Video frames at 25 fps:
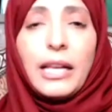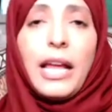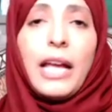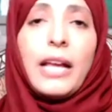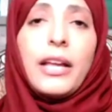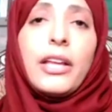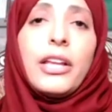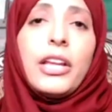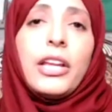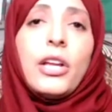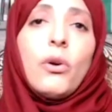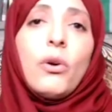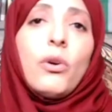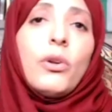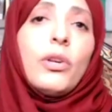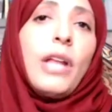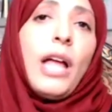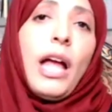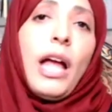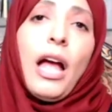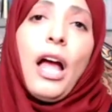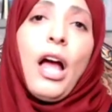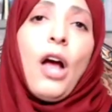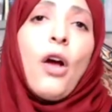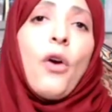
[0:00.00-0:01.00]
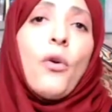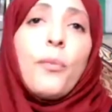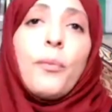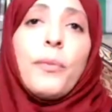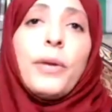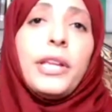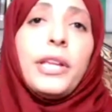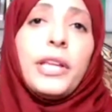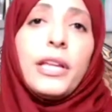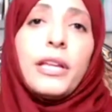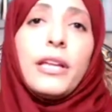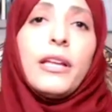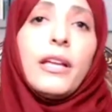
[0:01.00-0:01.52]
agree on how
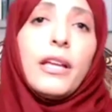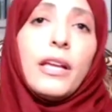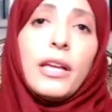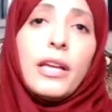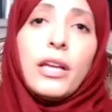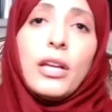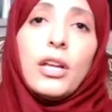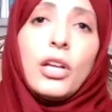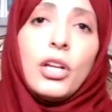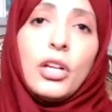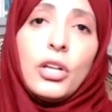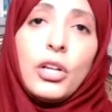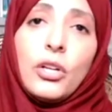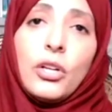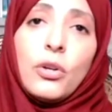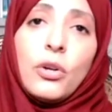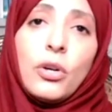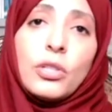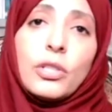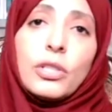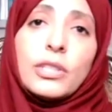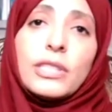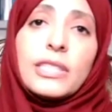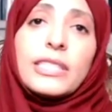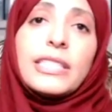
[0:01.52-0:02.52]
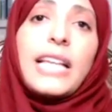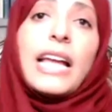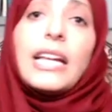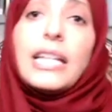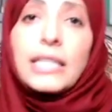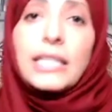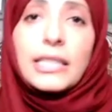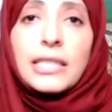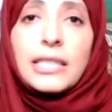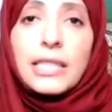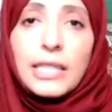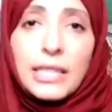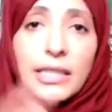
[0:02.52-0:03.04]
many
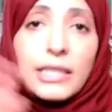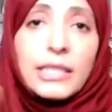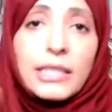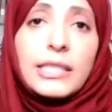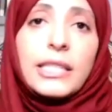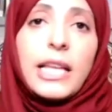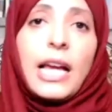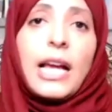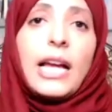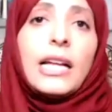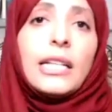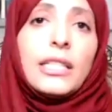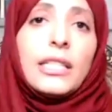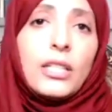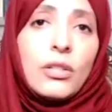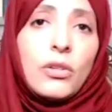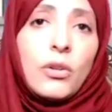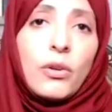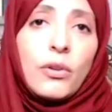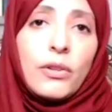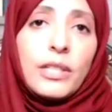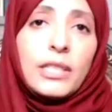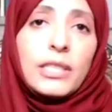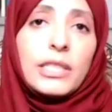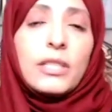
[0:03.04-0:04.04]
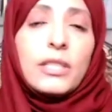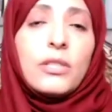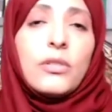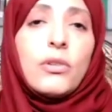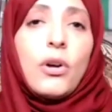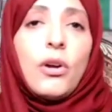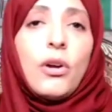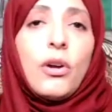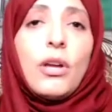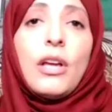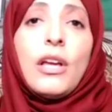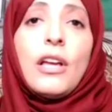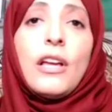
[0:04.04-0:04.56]
states inside
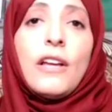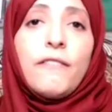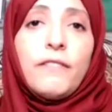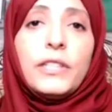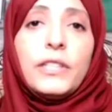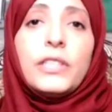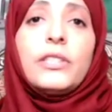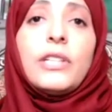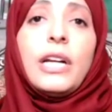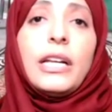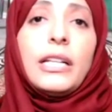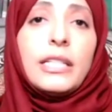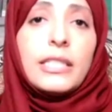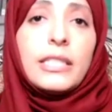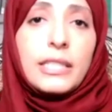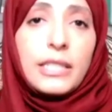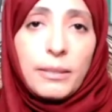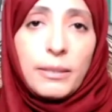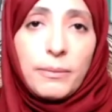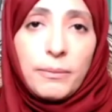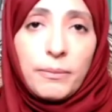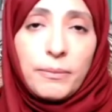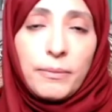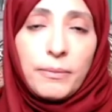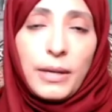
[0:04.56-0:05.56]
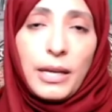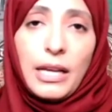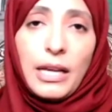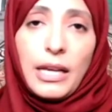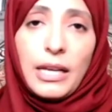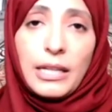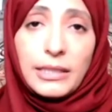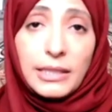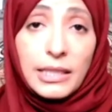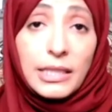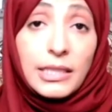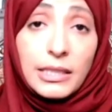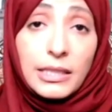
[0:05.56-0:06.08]
federalism
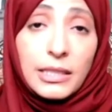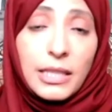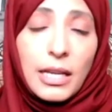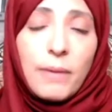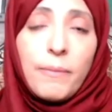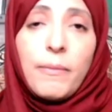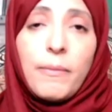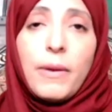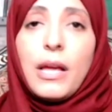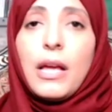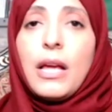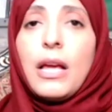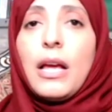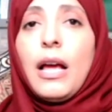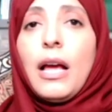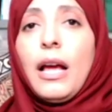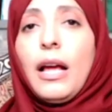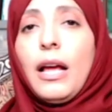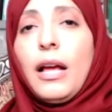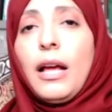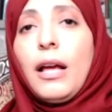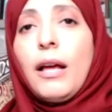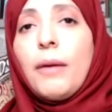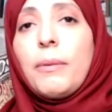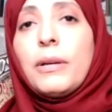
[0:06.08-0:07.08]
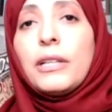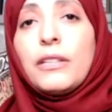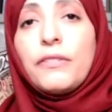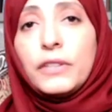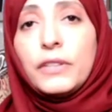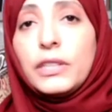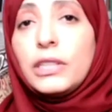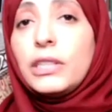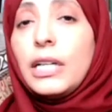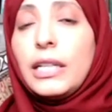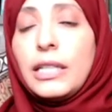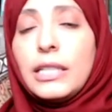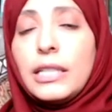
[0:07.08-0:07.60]
system, but
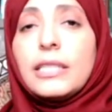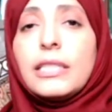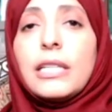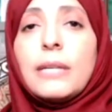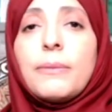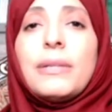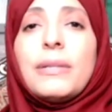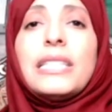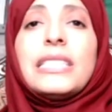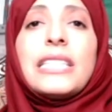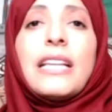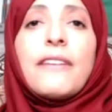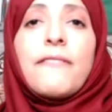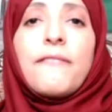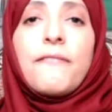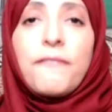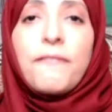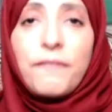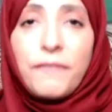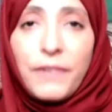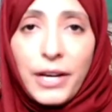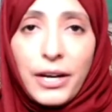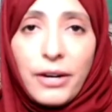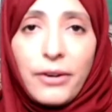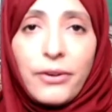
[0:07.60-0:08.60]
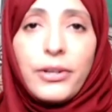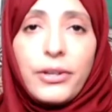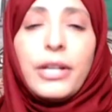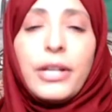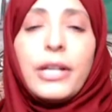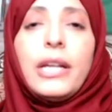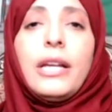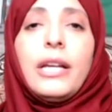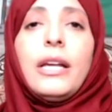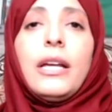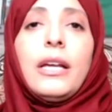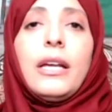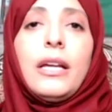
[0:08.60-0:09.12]
federalism is a
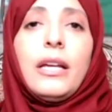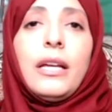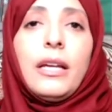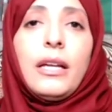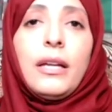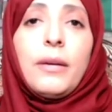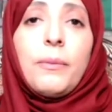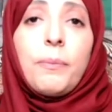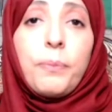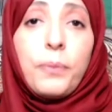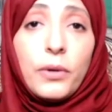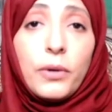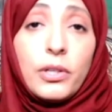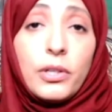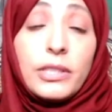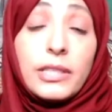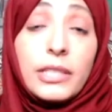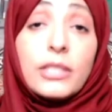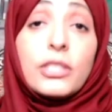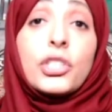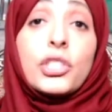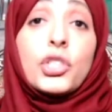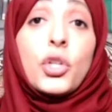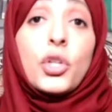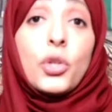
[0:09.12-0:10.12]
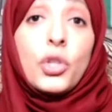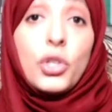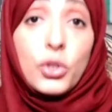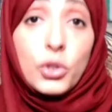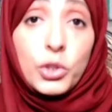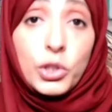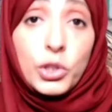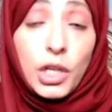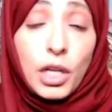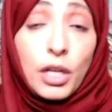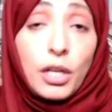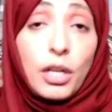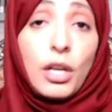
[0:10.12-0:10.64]
very important
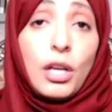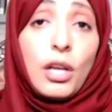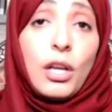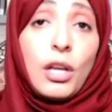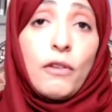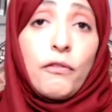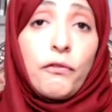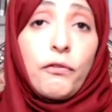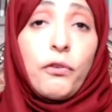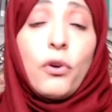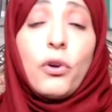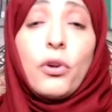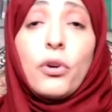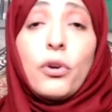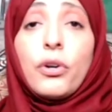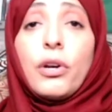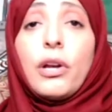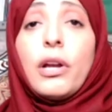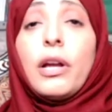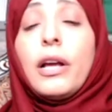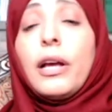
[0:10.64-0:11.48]
solution for